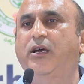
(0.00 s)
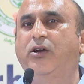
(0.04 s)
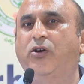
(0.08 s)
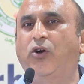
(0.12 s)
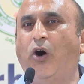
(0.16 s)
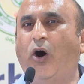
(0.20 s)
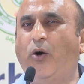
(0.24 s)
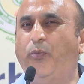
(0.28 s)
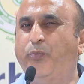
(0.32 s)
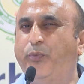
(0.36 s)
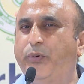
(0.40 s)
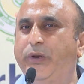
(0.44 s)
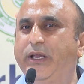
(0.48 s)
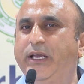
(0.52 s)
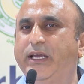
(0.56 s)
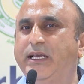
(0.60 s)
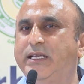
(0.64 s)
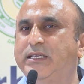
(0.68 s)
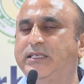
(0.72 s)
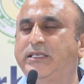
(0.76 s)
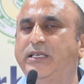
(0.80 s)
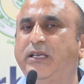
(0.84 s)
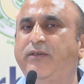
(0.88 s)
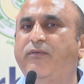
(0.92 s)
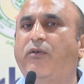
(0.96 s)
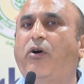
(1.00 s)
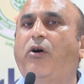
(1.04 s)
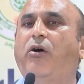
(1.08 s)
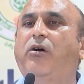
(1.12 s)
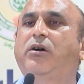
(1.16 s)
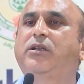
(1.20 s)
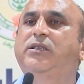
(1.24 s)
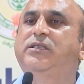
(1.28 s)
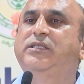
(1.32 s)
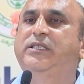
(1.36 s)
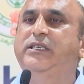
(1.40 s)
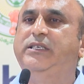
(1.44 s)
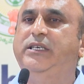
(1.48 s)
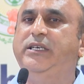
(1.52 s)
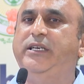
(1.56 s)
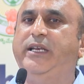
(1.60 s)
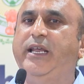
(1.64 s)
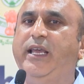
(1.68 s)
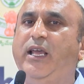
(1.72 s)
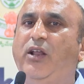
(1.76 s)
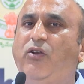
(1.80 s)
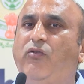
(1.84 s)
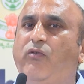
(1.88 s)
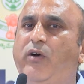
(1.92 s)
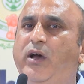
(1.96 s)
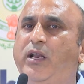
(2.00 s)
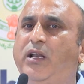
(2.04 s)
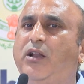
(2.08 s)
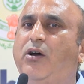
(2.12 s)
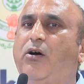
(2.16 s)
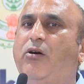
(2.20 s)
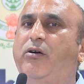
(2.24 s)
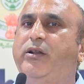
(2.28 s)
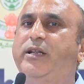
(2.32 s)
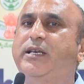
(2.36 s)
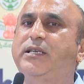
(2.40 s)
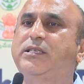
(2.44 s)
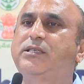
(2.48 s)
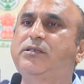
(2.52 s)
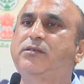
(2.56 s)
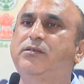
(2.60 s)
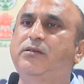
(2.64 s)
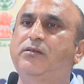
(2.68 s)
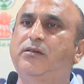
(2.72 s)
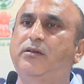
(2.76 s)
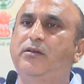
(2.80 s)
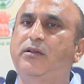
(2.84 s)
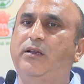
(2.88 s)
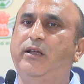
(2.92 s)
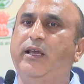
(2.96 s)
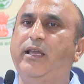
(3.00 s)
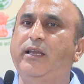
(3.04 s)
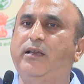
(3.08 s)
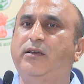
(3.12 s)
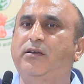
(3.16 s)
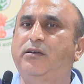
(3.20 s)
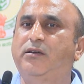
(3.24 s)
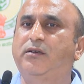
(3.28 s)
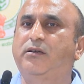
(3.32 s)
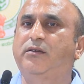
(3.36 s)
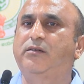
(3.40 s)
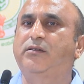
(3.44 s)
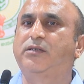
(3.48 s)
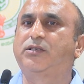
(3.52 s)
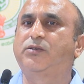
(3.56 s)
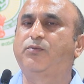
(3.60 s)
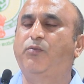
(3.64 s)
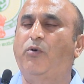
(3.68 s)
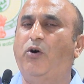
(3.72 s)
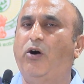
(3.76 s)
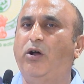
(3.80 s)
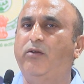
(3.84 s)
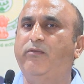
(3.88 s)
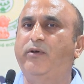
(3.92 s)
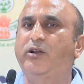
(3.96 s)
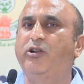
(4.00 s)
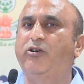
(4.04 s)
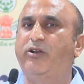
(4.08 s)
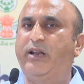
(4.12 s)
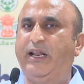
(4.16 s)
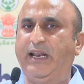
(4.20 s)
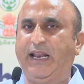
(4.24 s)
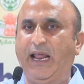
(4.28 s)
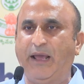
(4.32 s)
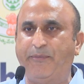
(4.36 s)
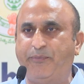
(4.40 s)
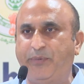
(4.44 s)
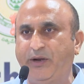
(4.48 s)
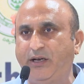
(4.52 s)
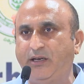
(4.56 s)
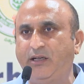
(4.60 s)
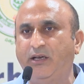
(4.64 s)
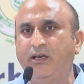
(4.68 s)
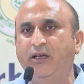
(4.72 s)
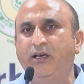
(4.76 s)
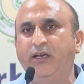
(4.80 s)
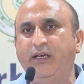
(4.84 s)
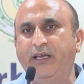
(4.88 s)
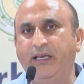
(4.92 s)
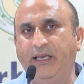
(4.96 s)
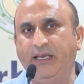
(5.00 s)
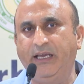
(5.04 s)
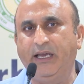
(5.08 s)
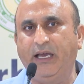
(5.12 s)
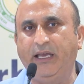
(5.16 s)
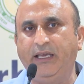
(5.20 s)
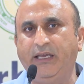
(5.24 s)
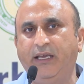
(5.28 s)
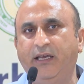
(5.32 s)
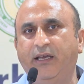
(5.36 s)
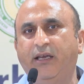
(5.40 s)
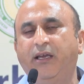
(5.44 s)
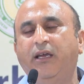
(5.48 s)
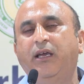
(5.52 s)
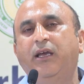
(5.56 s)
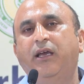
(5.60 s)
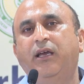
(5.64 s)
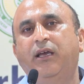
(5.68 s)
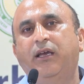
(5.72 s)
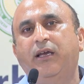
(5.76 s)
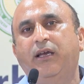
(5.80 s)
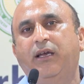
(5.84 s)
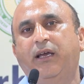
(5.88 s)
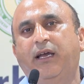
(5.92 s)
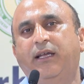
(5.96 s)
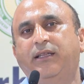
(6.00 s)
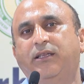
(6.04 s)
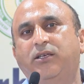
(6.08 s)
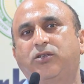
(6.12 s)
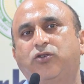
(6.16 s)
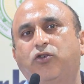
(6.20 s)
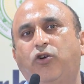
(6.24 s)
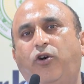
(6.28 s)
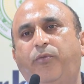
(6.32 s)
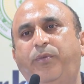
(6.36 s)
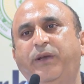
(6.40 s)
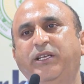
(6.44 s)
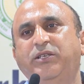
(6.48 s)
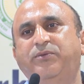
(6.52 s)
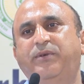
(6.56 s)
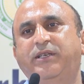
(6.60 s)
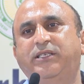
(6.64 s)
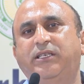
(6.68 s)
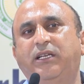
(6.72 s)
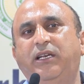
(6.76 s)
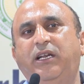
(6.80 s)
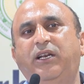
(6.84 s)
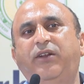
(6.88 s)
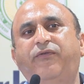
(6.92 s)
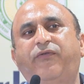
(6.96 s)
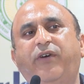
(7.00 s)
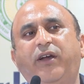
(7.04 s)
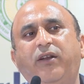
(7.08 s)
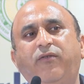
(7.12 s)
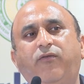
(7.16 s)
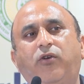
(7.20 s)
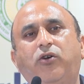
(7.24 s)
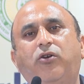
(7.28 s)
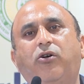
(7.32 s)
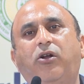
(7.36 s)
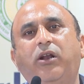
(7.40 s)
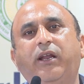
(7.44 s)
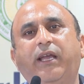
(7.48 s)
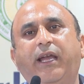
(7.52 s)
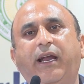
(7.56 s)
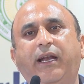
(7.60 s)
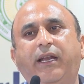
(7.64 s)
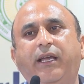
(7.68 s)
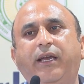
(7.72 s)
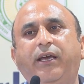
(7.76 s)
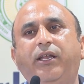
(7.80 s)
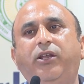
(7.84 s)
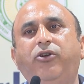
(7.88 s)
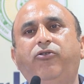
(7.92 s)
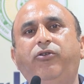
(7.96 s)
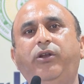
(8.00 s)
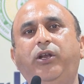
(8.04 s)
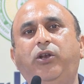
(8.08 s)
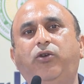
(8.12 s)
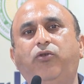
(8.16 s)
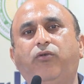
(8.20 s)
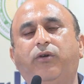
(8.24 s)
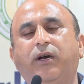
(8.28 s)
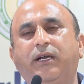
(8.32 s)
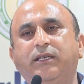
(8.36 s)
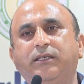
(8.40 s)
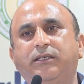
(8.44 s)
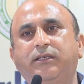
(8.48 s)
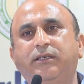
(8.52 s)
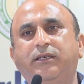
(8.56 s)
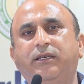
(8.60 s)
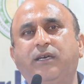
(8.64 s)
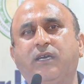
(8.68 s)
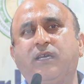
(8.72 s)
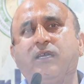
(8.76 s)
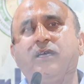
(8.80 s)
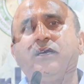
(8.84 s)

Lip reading: comprehensive or the detailed one, or a small one or a rapid EIA. And the scoping is basically defined what all category you need to consider,